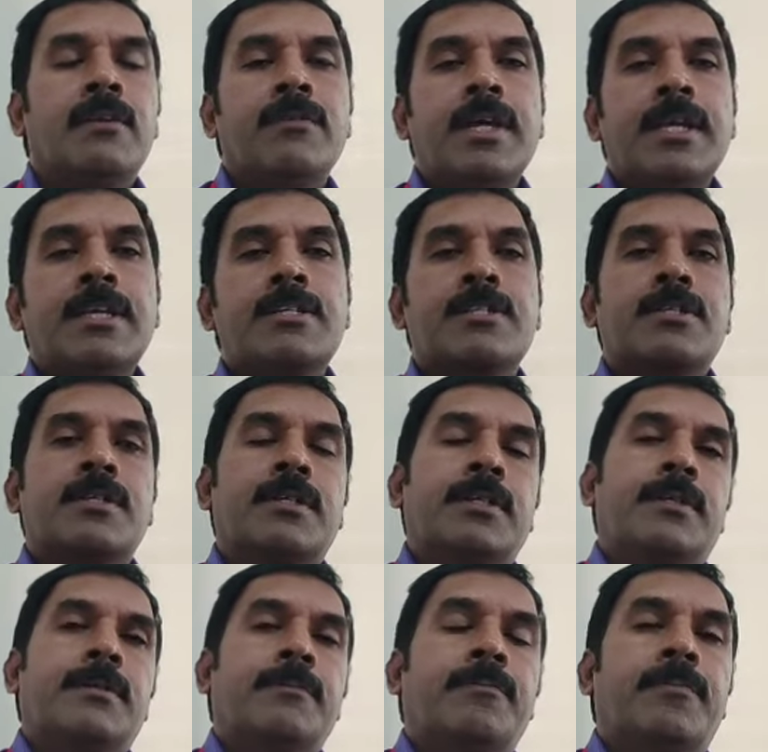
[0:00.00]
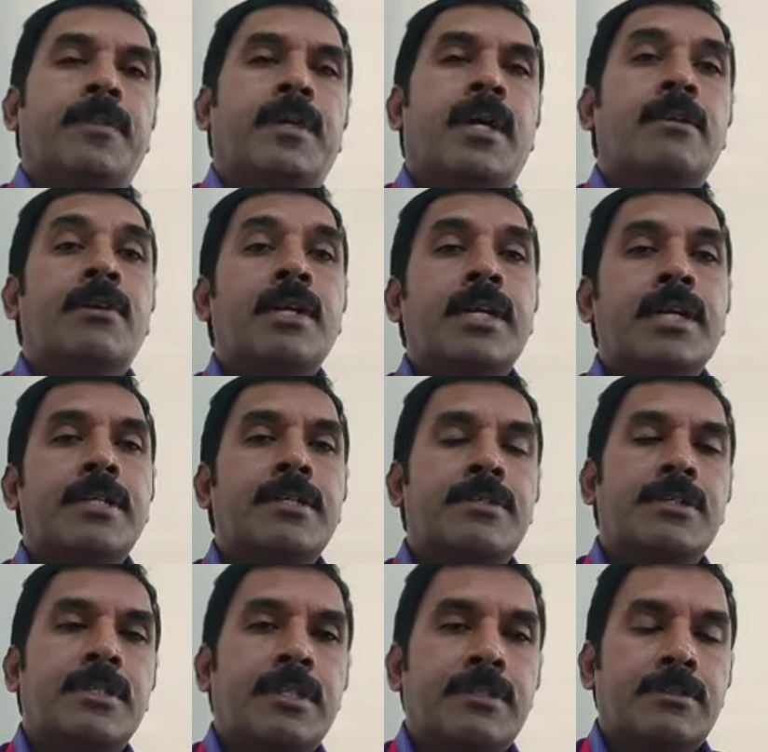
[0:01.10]
are various
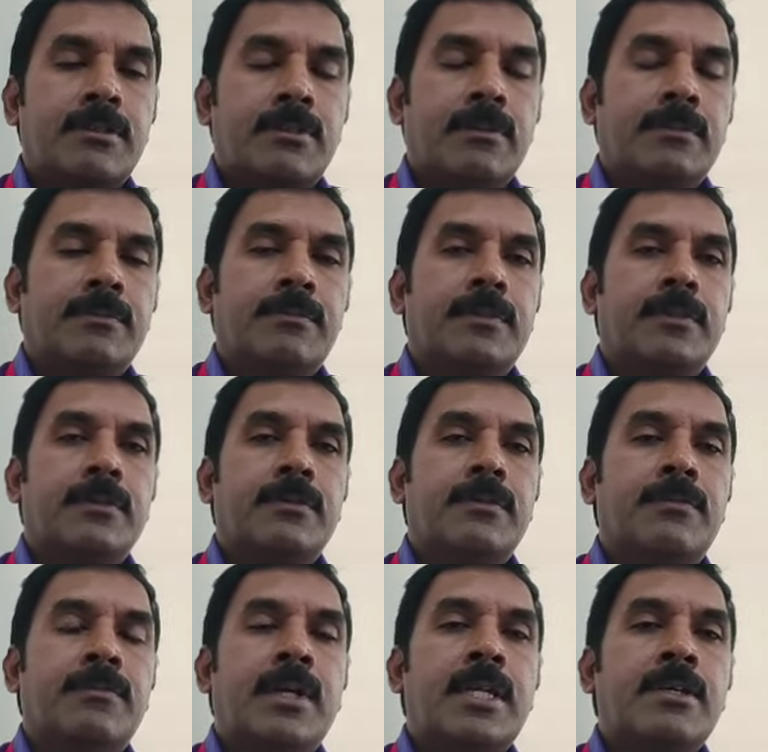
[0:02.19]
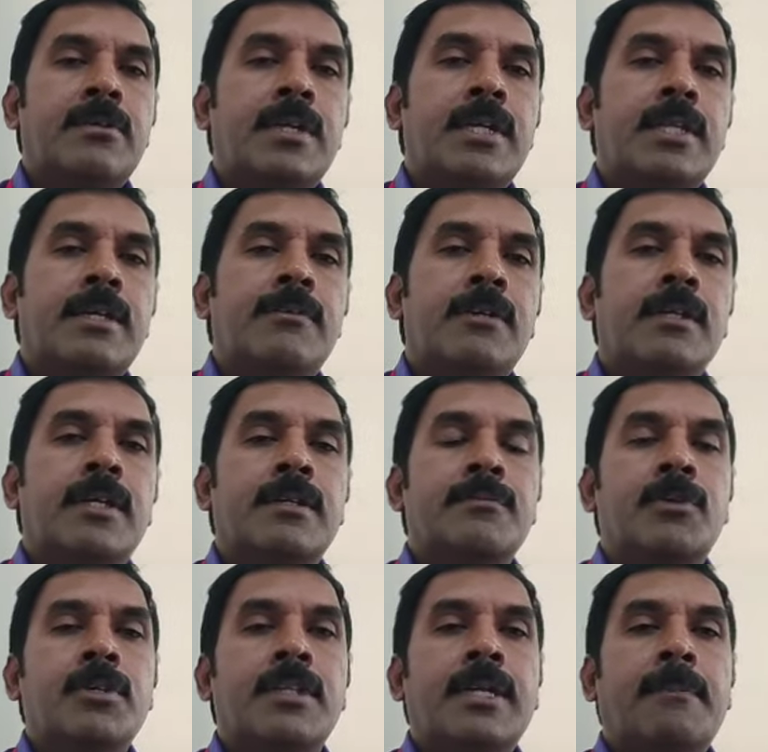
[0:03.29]
advantages in this role. Particularly they will learn
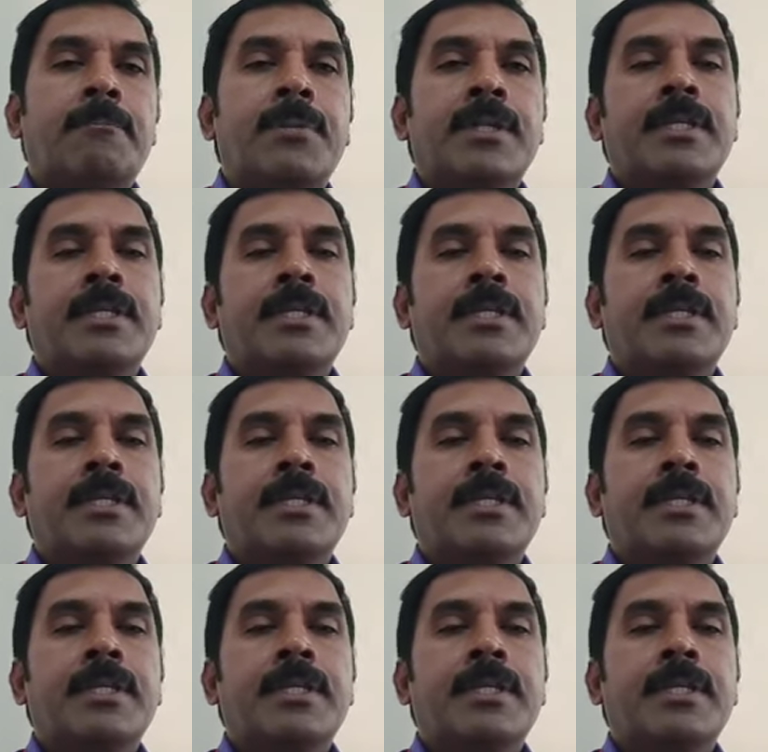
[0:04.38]
about the